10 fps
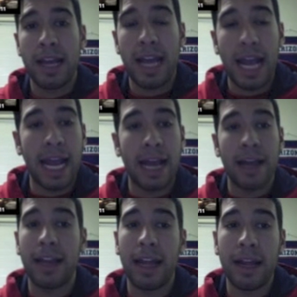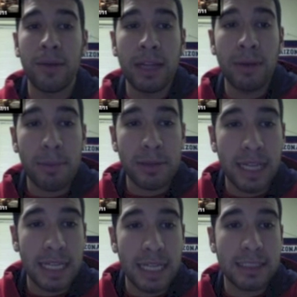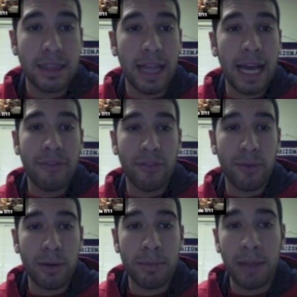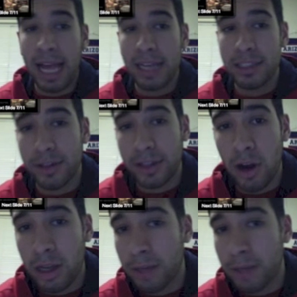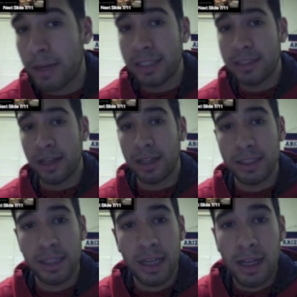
and it really represents life for blacks during the Harlem Renaissance.